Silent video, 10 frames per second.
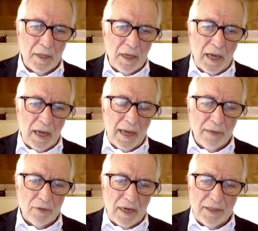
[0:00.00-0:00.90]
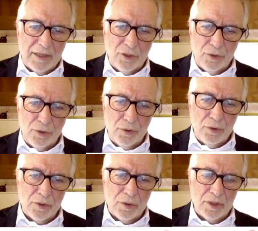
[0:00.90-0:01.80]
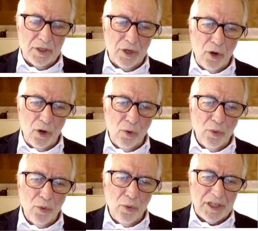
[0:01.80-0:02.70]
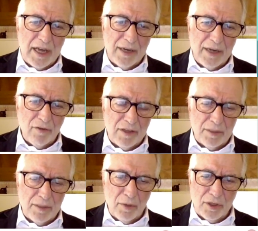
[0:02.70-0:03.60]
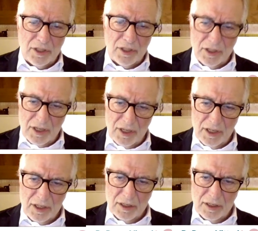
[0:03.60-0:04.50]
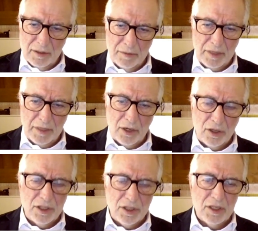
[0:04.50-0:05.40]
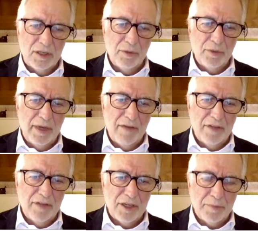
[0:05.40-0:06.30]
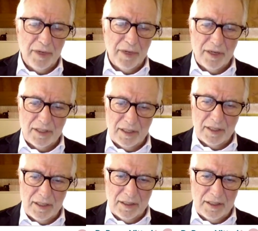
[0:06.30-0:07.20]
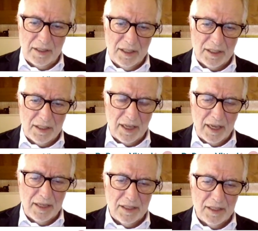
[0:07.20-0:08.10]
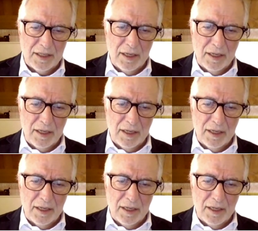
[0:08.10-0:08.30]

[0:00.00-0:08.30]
I would like to know which kind of antibody is this, because we have the experience that in this case,